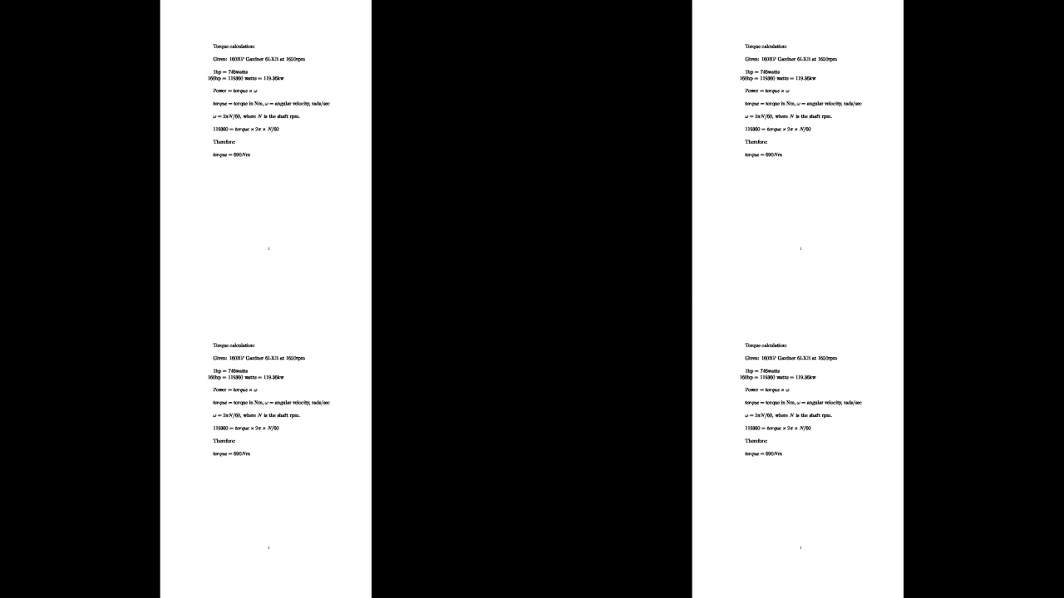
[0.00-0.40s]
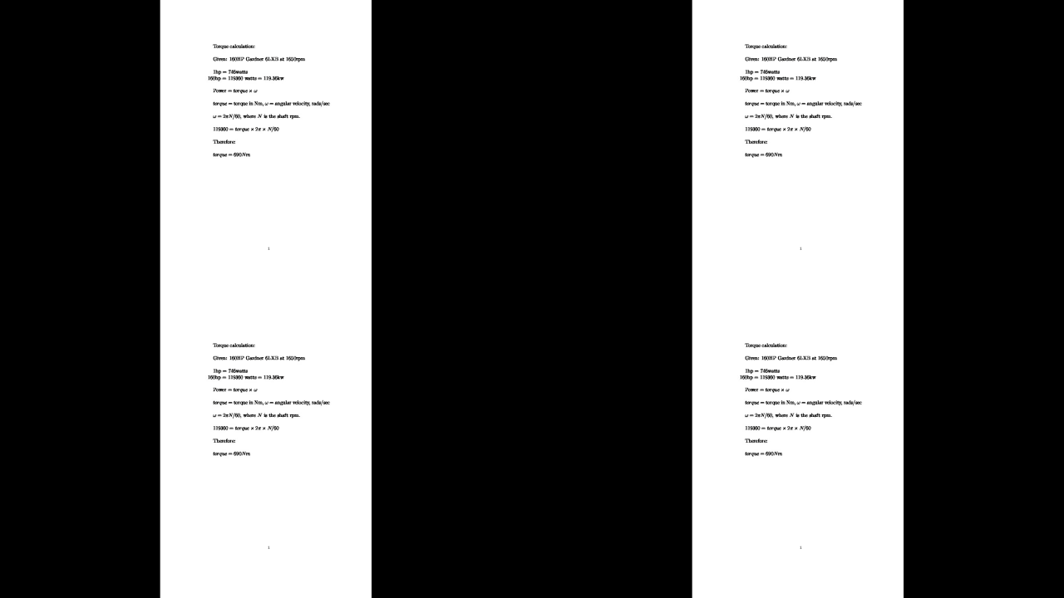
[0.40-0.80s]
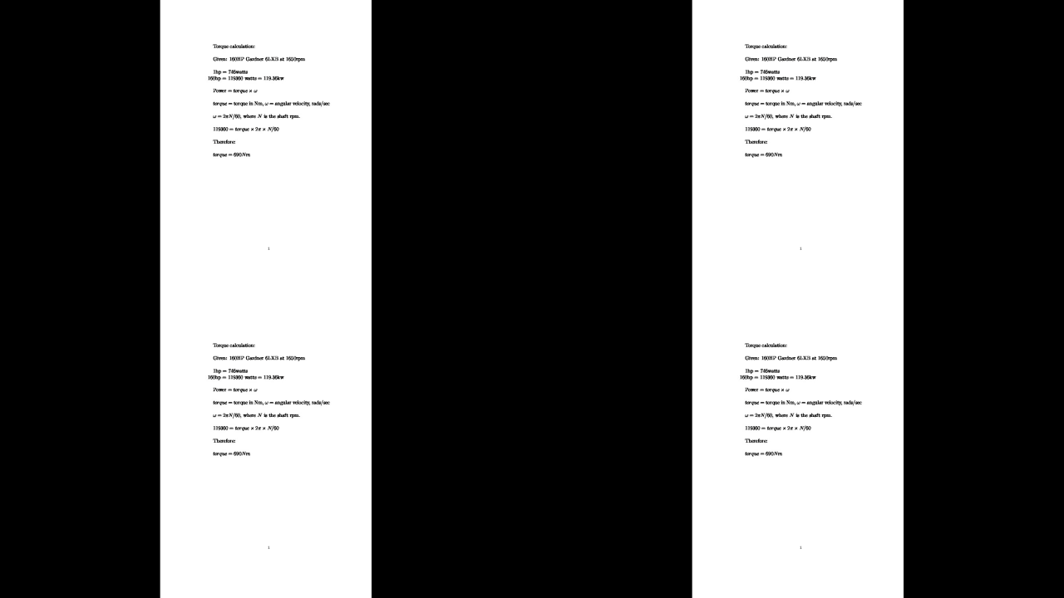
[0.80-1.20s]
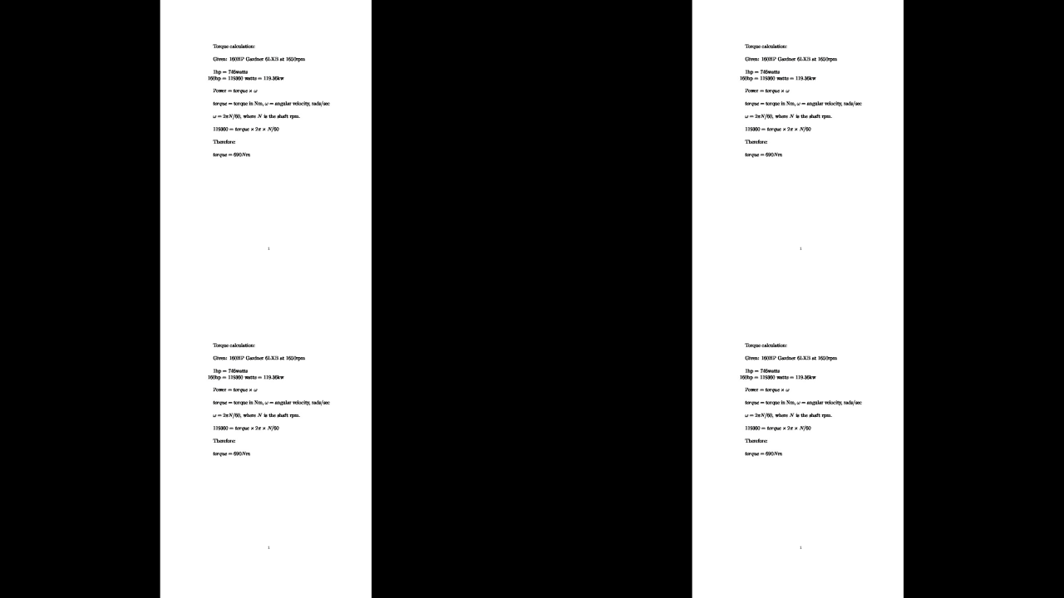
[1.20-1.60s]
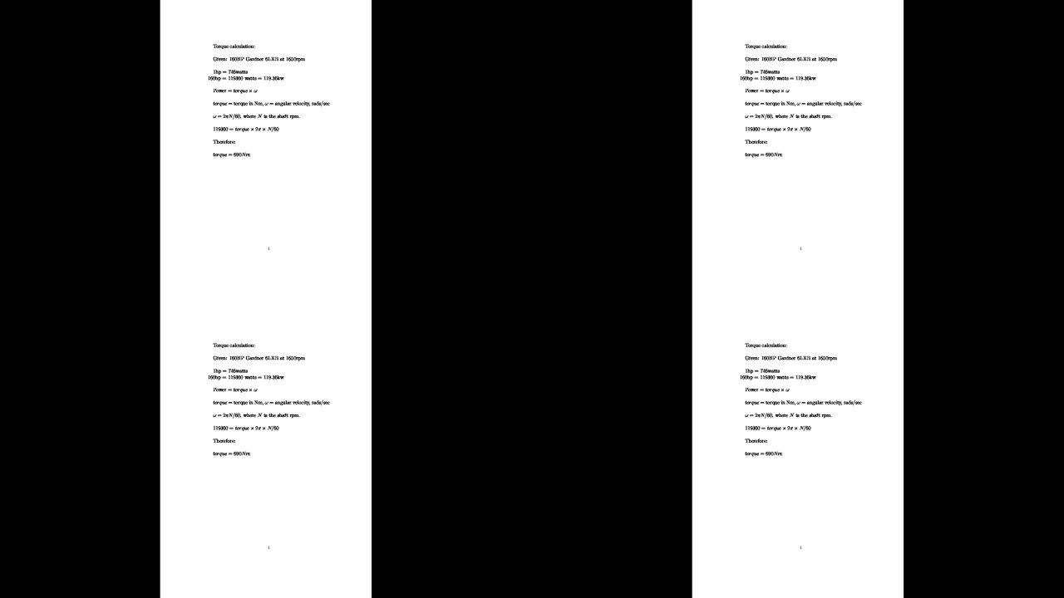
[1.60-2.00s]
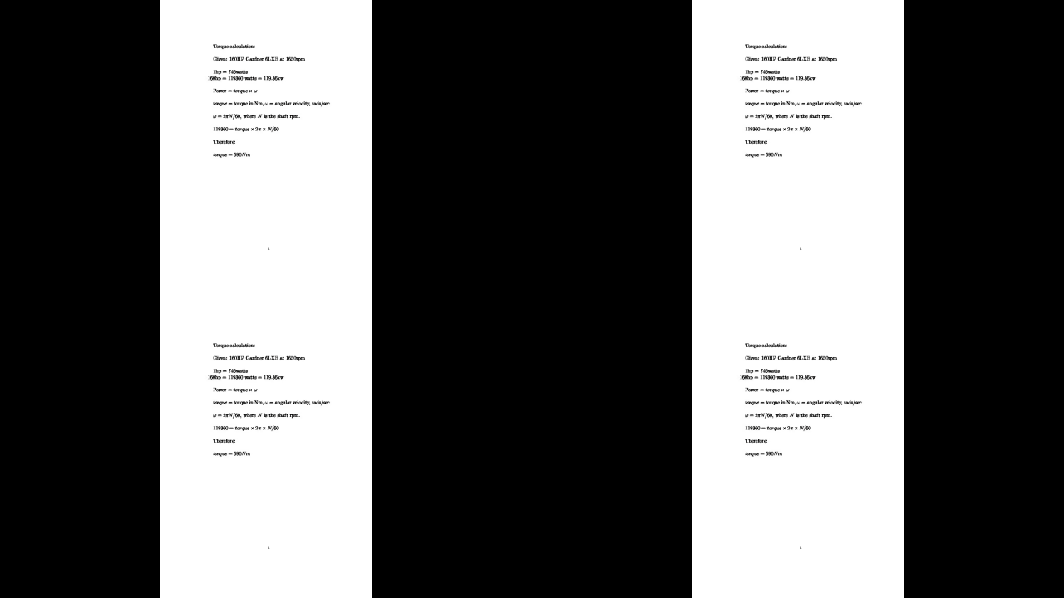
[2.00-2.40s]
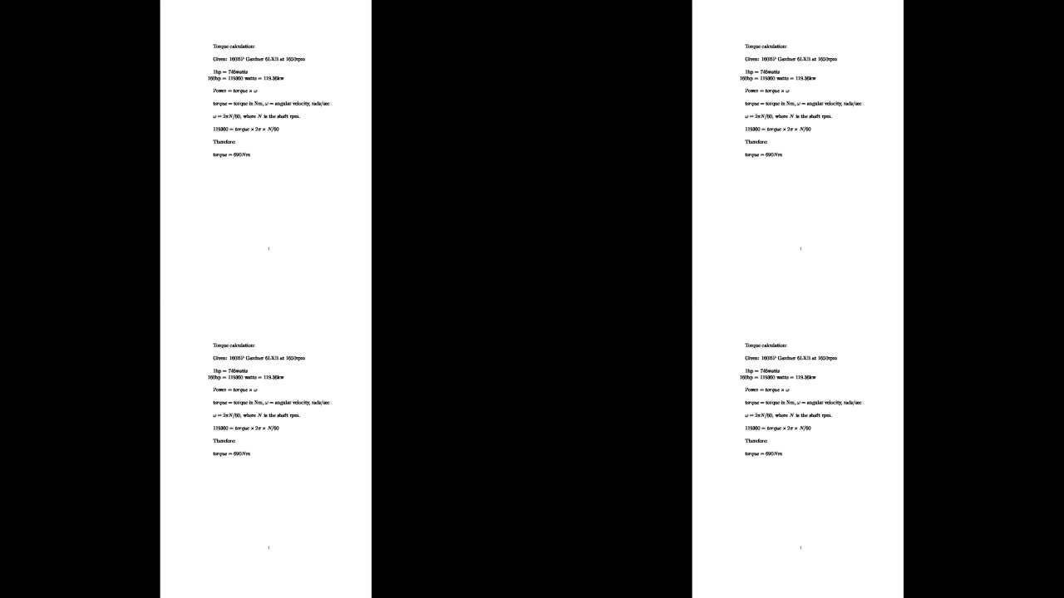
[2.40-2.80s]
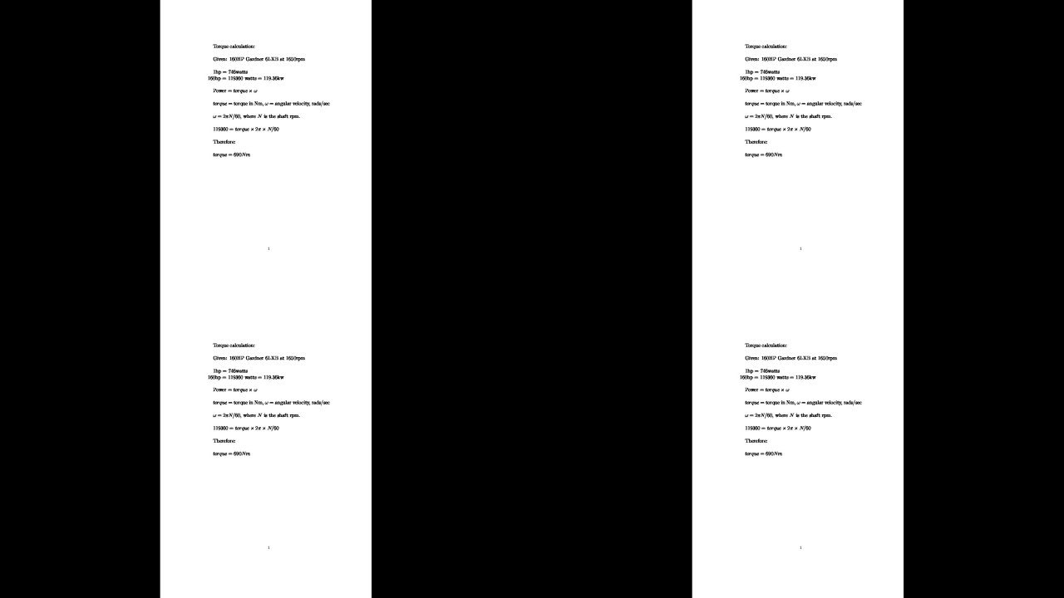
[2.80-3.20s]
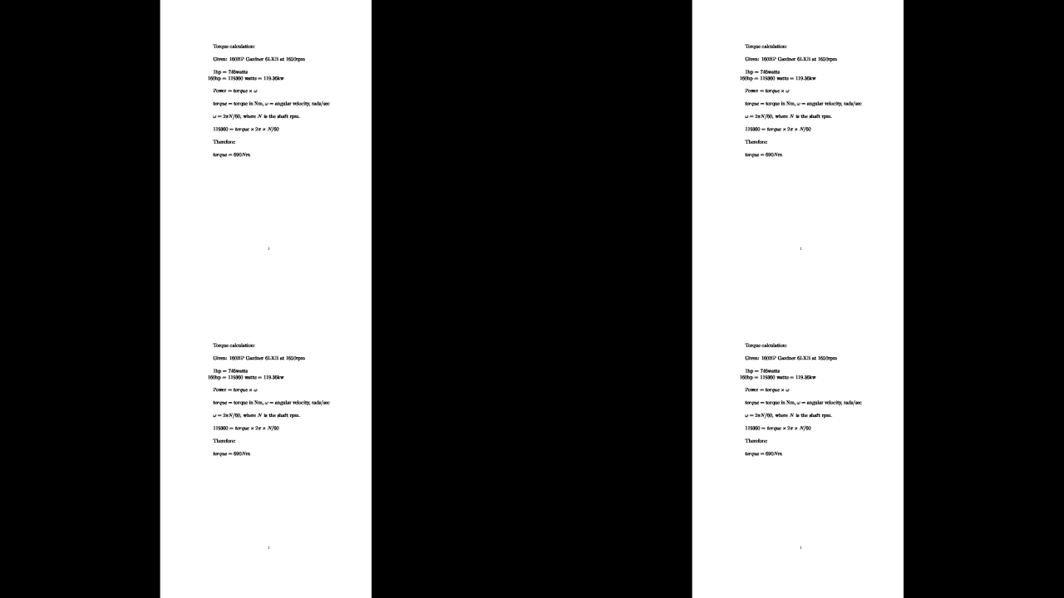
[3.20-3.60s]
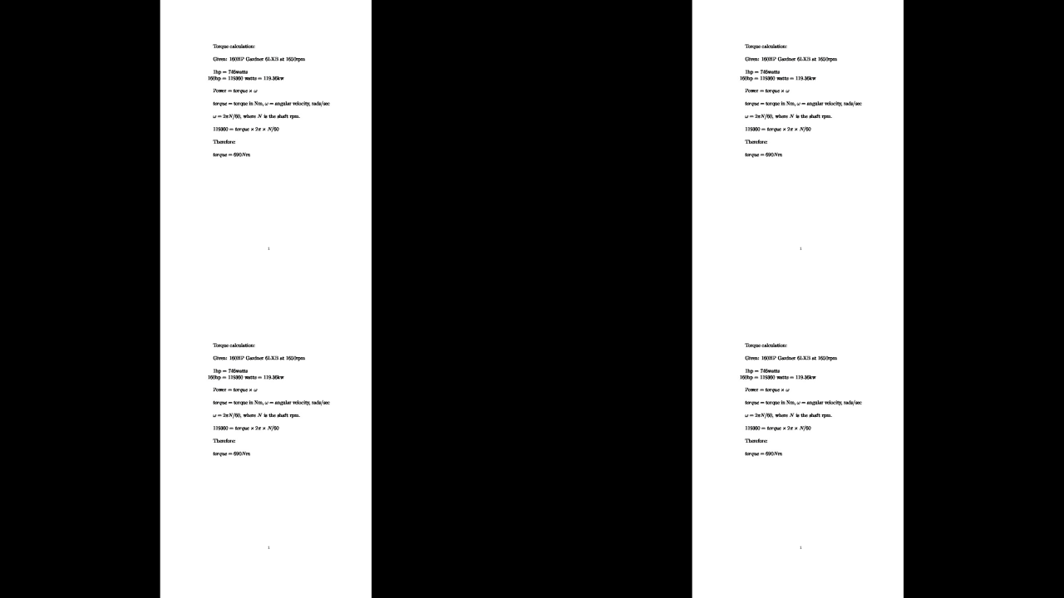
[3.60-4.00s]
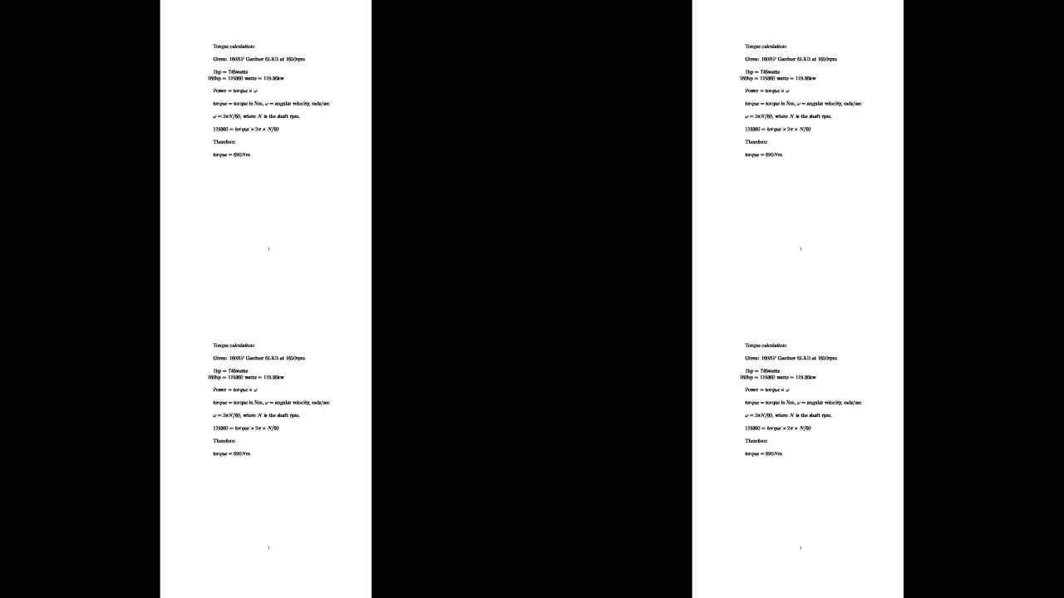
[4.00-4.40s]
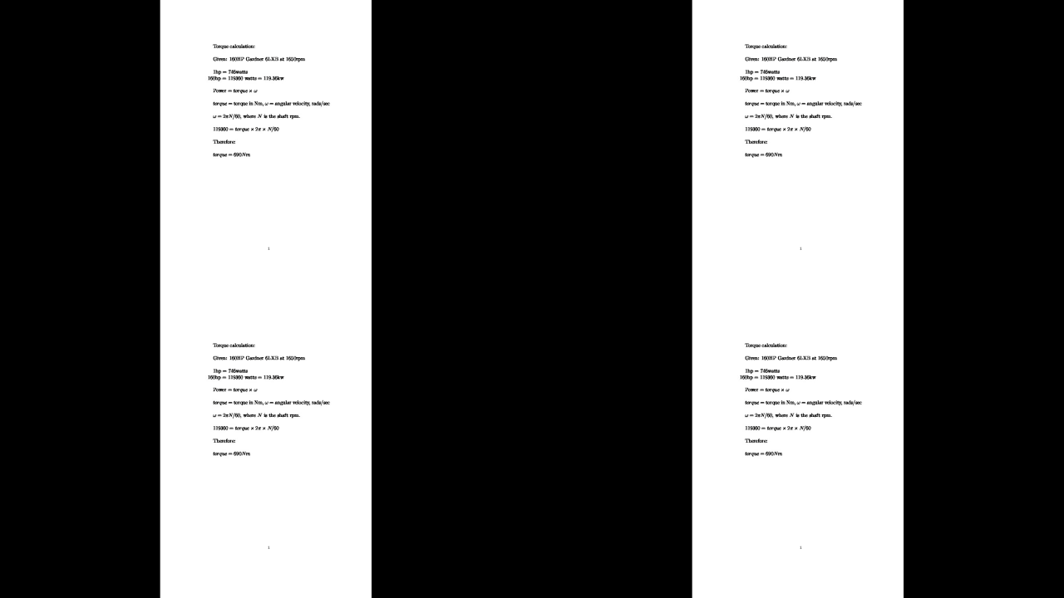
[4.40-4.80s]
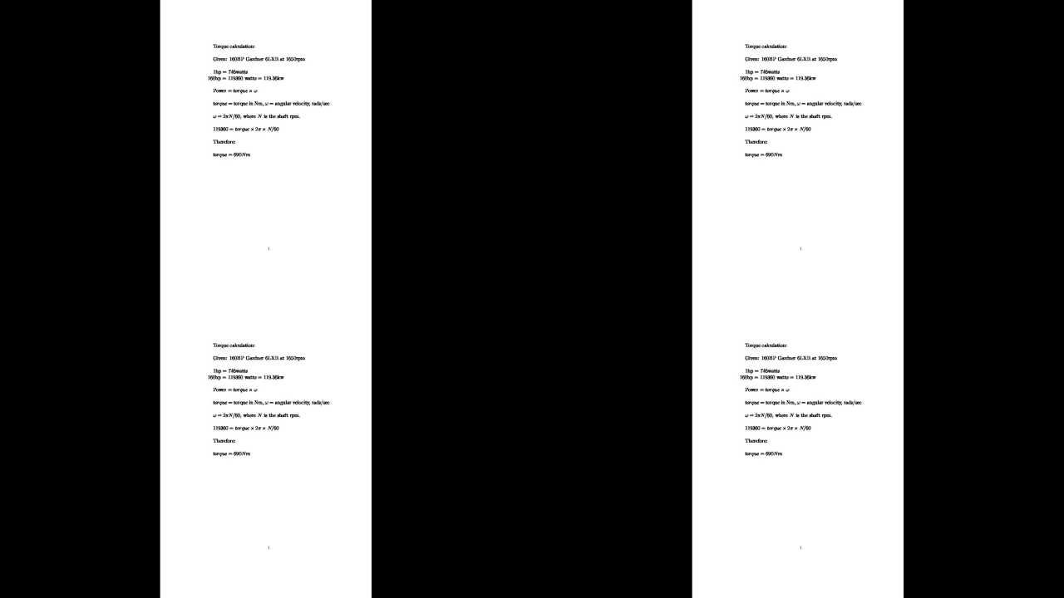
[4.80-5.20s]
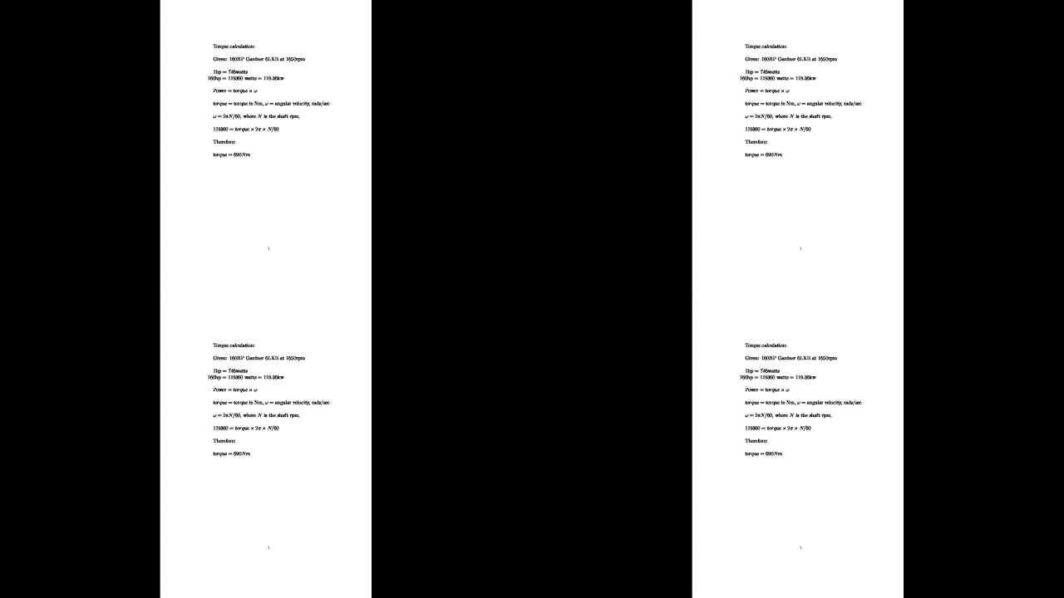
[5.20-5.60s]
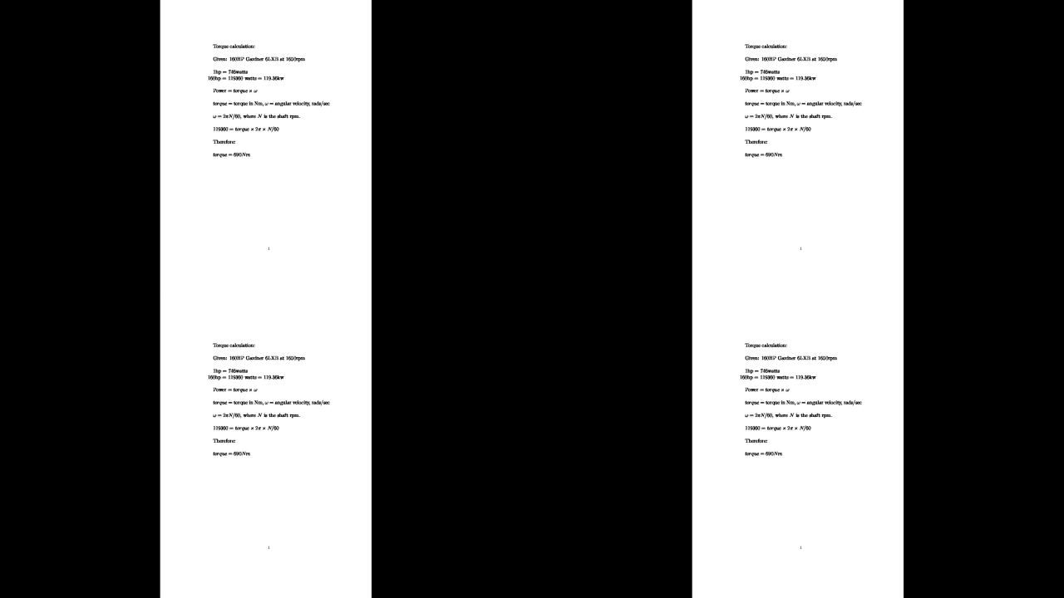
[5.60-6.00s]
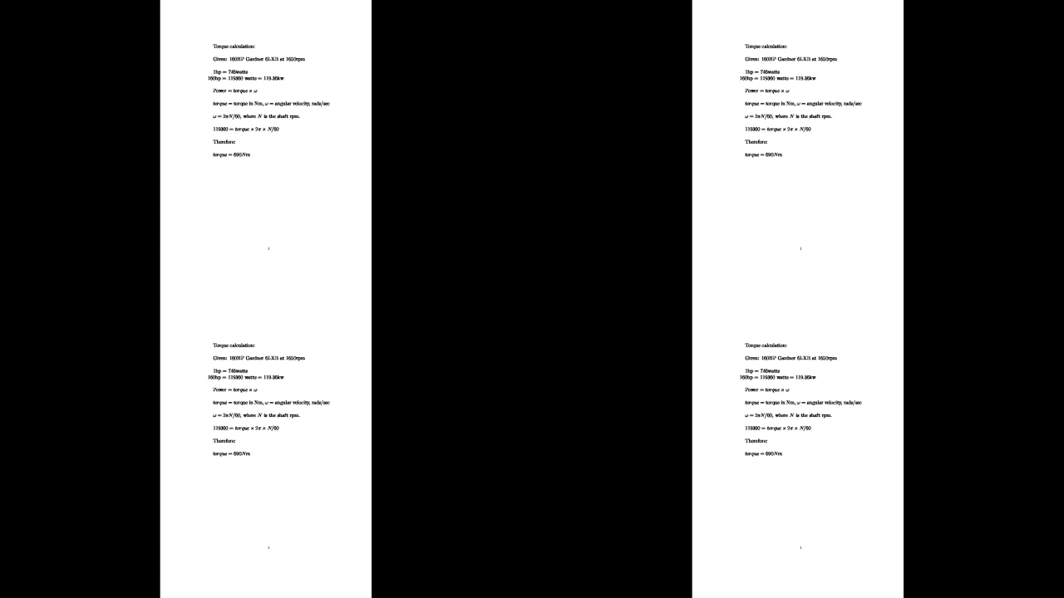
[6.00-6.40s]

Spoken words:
No face is visible, so there are no lips to read.